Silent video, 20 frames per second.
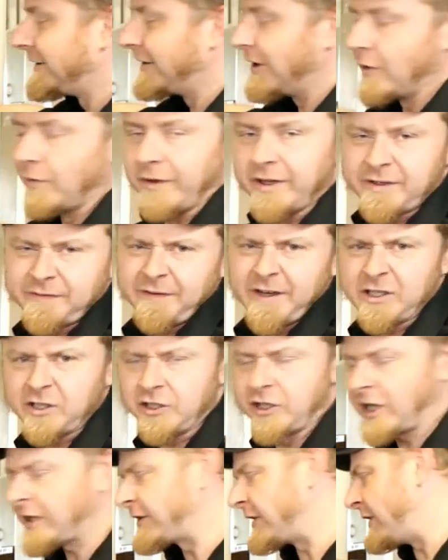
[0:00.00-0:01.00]
you know, this
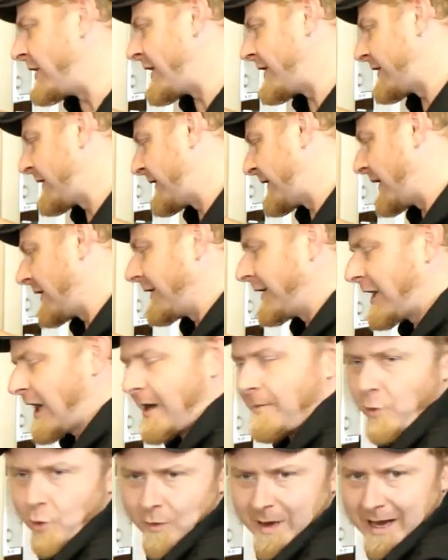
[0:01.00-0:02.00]
fish doesn't necessarily
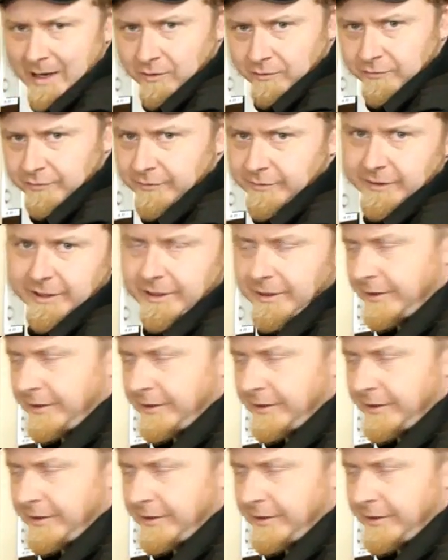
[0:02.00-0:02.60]
come around